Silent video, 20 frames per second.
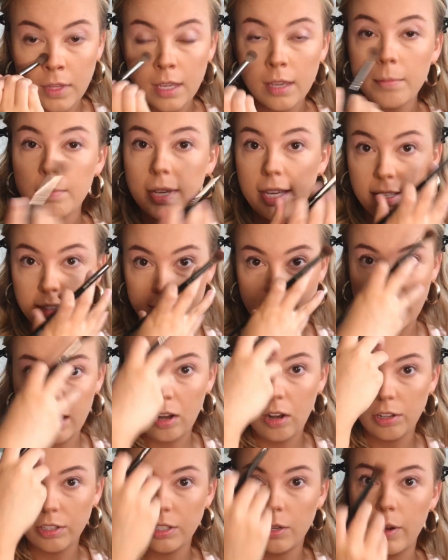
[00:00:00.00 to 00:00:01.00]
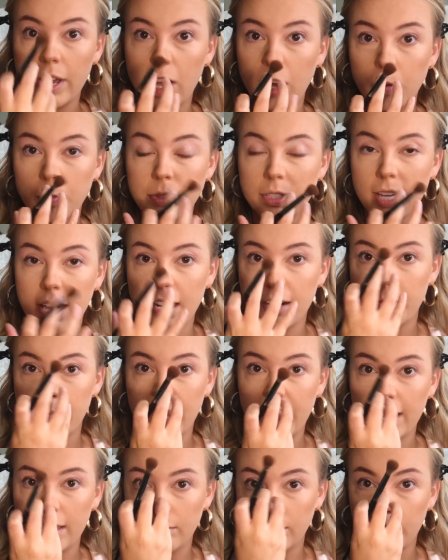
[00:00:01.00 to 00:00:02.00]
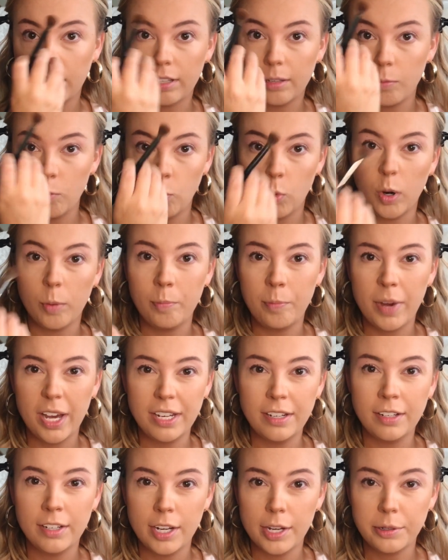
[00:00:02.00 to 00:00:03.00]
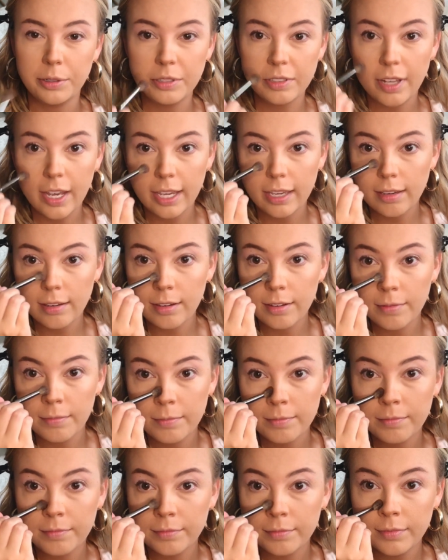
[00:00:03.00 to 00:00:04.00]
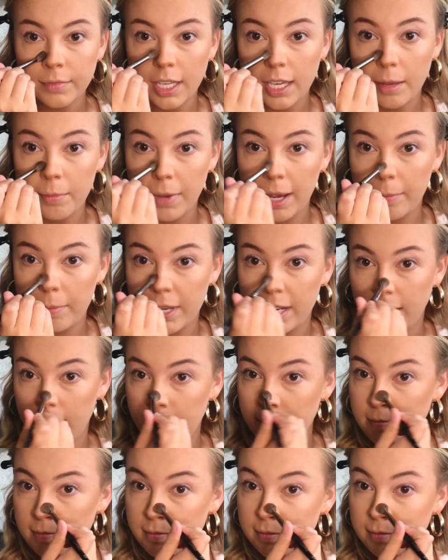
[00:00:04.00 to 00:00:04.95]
because that also helps kind of make it look more button nose like, in my opinion.